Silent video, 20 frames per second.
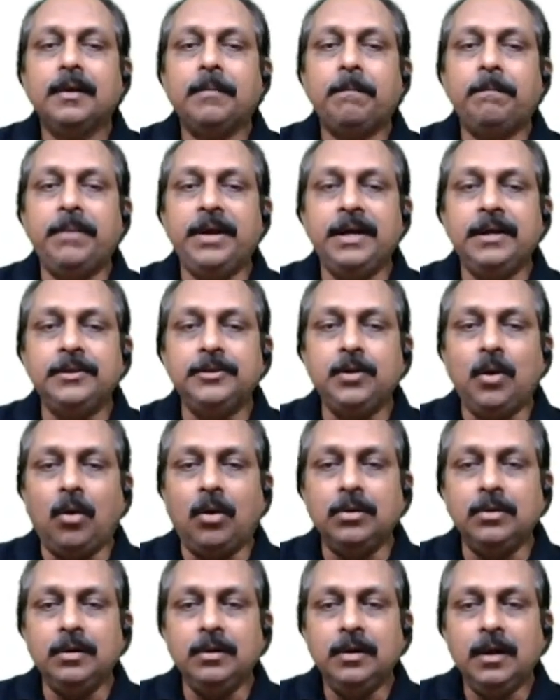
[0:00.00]
based
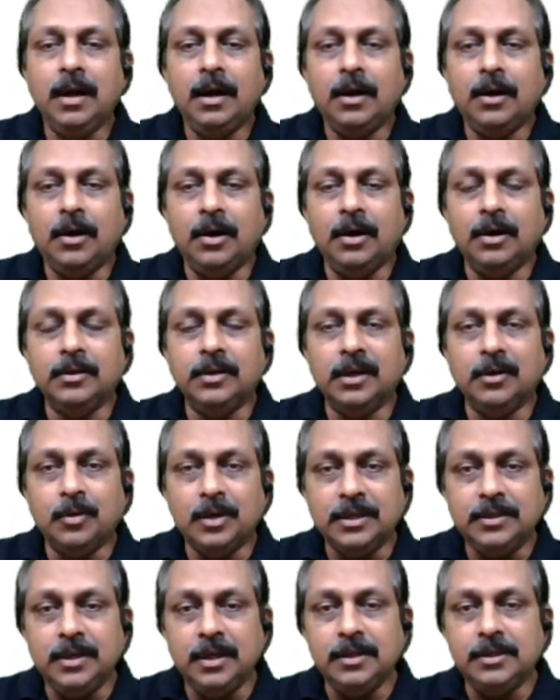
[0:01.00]
on the
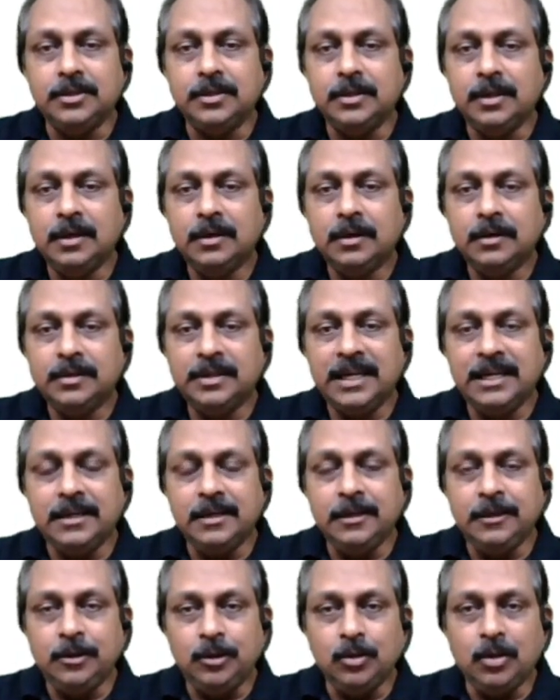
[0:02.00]
results
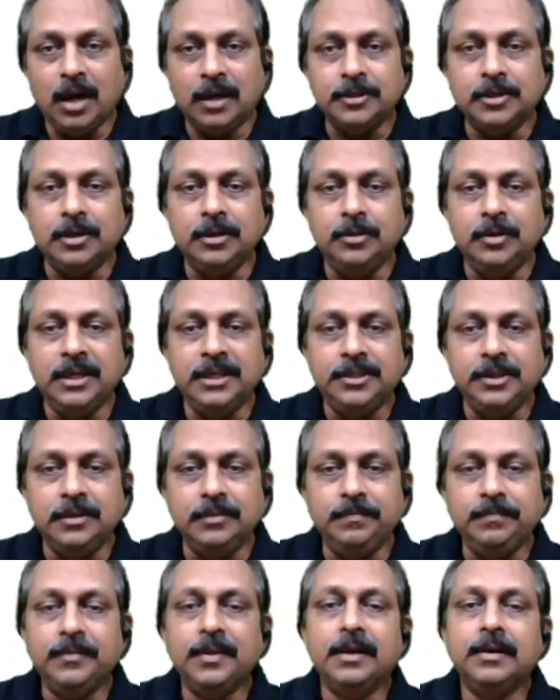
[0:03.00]
taking into
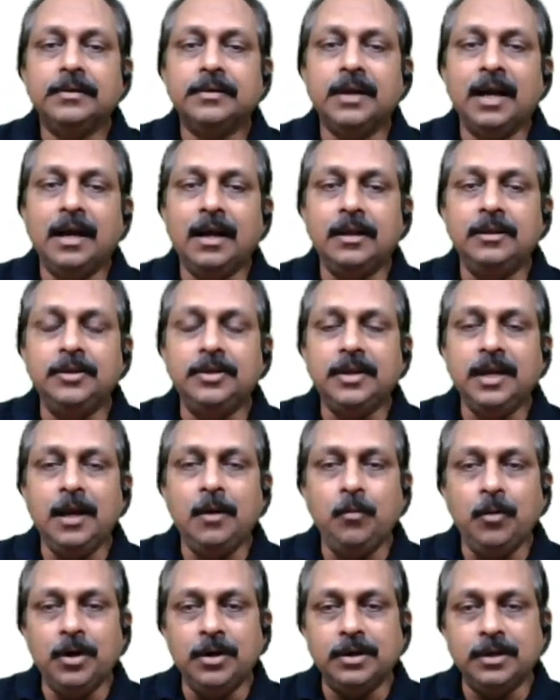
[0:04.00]
consideration the healthcare
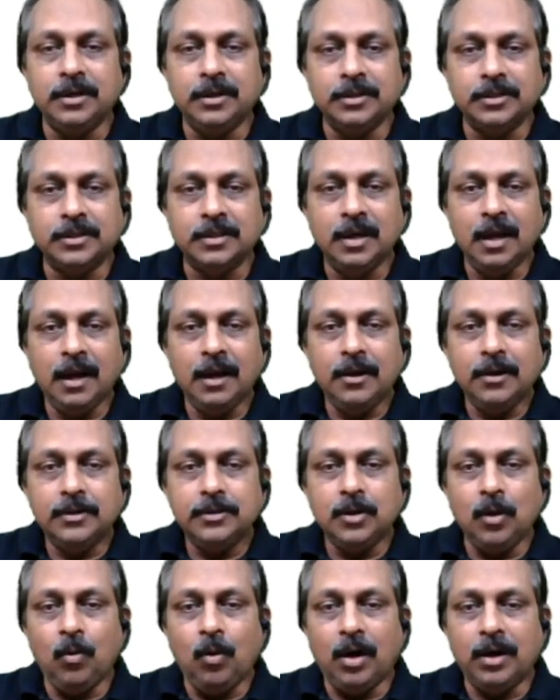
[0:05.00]
workers.
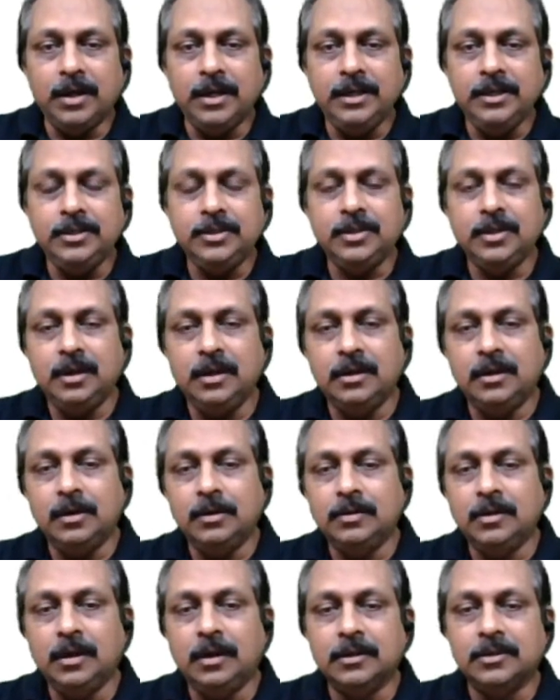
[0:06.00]
So one is
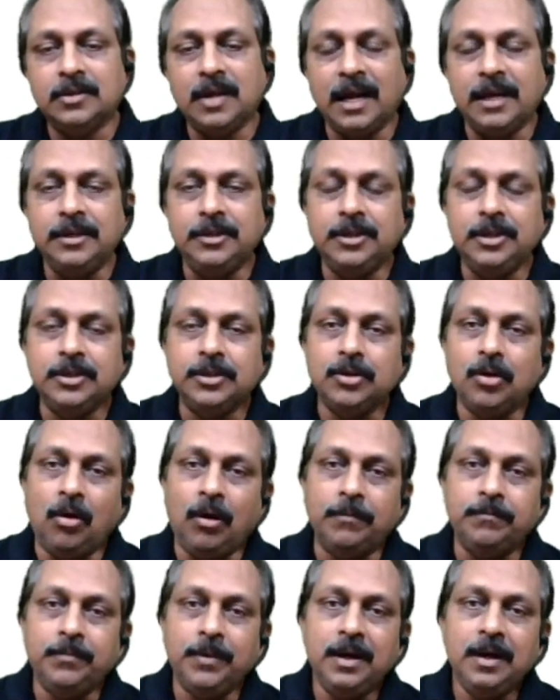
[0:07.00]
the scientists of
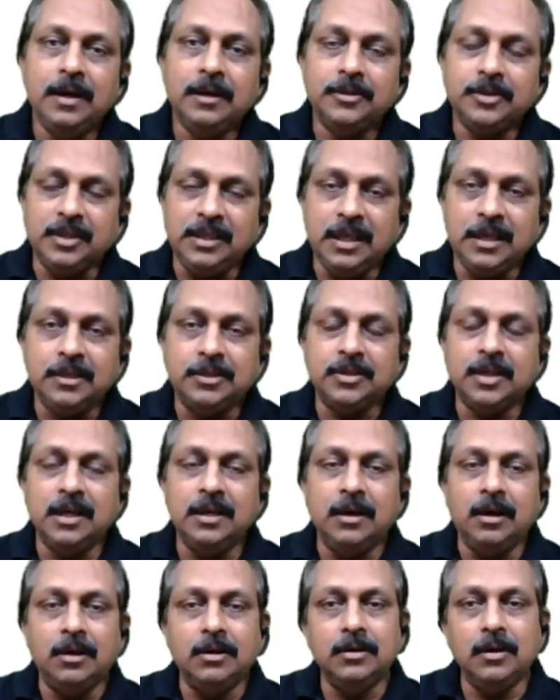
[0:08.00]

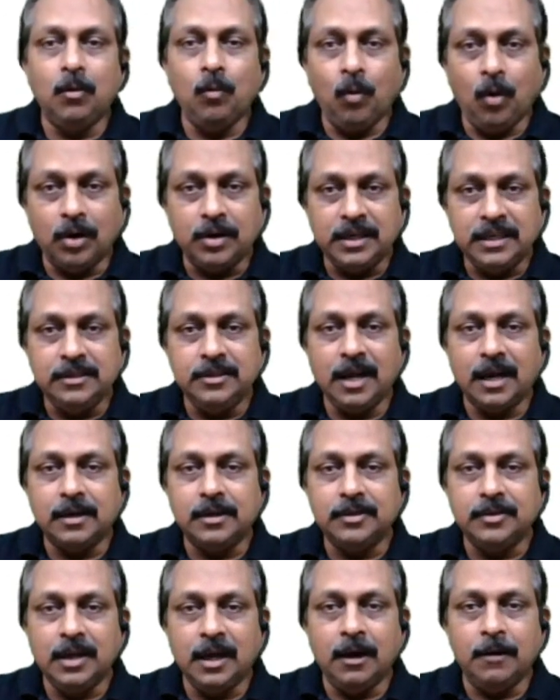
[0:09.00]
CSIR, what exactly
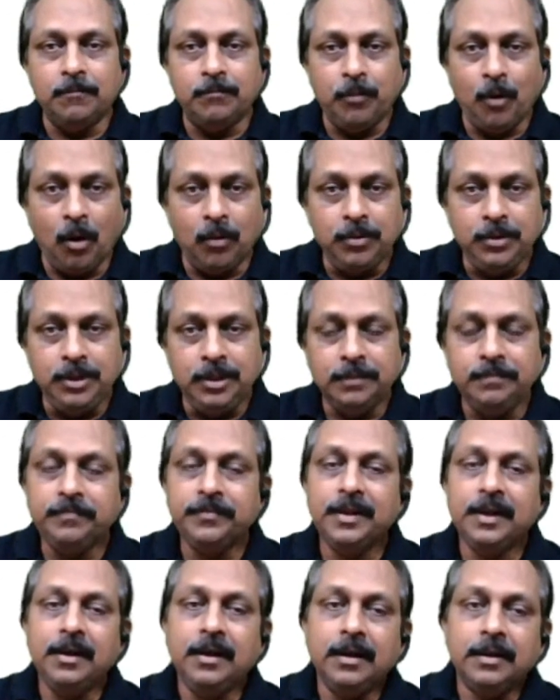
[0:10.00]
they have found.
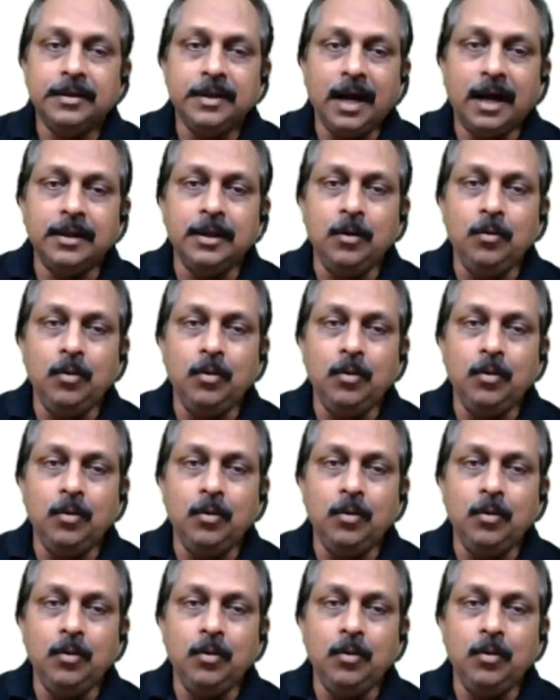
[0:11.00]
The other